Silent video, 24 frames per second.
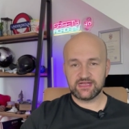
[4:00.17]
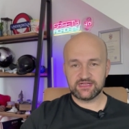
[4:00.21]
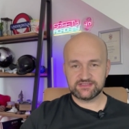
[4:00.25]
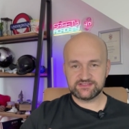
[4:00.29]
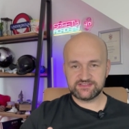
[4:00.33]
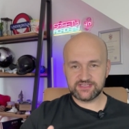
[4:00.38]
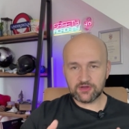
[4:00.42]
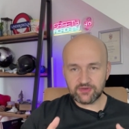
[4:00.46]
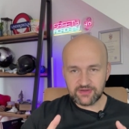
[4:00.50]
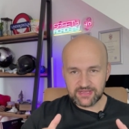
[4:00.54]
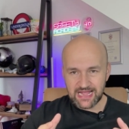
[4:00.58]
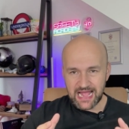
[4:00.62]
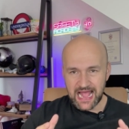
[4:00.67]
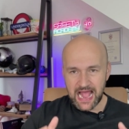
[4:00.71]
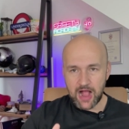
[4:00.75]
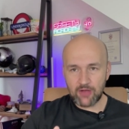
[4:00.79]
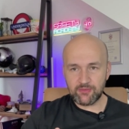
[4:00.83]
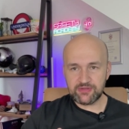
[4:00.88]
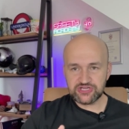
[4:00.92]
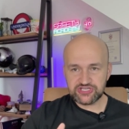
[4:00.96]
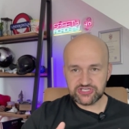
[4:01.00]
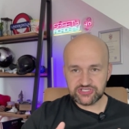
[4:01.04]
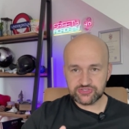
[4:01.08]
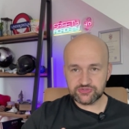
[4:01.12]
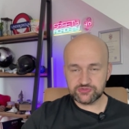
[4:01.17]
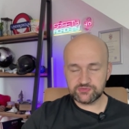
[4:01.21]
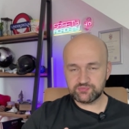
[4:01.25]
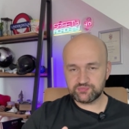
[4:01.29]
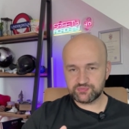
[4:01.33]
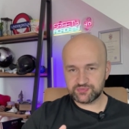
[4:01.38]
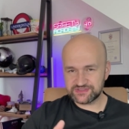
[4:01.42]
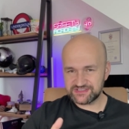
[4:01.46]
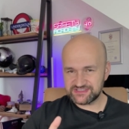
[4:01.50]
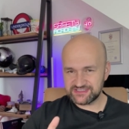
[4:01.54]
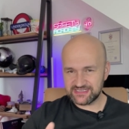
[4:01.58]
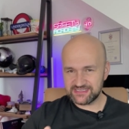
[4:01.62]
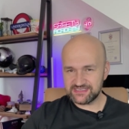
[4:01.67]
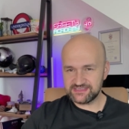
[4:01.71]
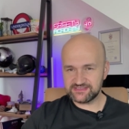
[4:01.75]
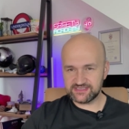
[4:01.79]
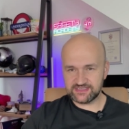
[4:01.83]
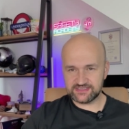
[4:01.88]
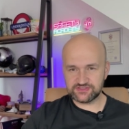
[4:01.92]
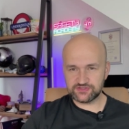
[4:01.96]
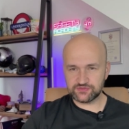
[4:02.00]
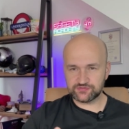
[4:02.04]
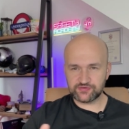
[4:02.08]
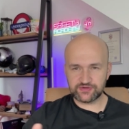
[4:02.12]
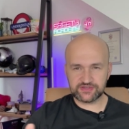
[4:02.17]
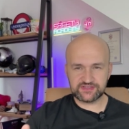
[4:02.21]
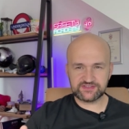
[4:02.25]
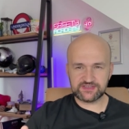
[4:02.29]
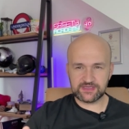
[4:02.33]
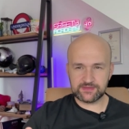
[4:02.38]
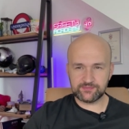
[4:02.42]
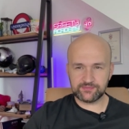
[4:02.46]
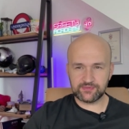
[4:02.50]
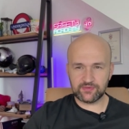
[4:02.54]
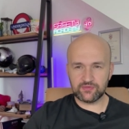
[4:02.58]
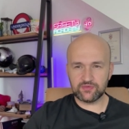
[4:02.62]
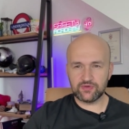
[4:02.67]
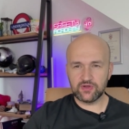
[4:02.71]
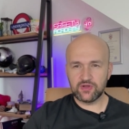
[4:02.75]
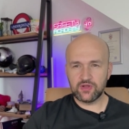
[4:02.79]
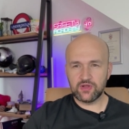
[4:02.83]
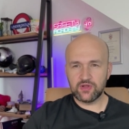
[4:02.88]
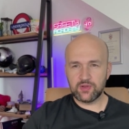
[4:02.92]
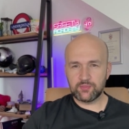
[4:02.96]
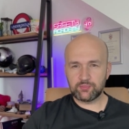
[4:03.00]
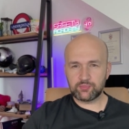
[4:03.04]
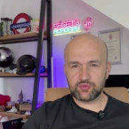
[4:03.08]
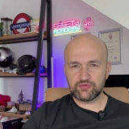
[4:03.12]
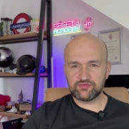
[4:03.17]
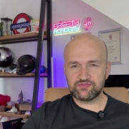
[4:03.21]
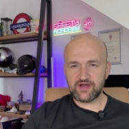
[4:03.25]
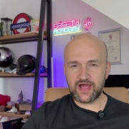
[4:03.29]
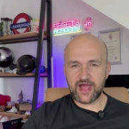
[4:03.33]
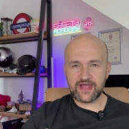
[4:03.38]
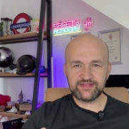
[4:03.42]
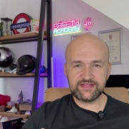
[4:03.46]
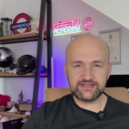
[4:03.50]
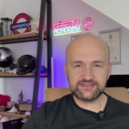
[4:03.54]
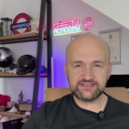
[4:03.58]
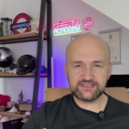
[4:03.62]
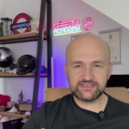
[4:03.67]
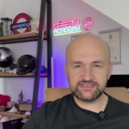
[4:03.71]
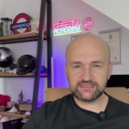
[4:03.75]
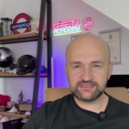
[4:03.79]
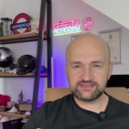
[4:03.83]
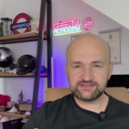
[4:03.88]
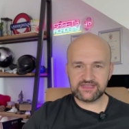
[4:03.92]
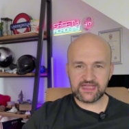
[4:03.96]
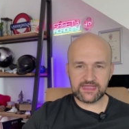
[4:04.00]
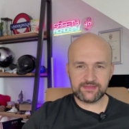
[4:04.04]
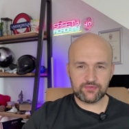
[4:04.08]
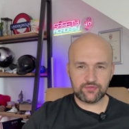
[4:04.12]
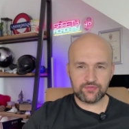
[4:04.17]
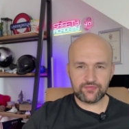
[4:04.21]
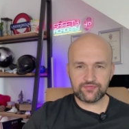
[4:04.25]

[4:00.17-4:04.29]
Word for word: Tell it how it should present it. So, for example, provide it in a table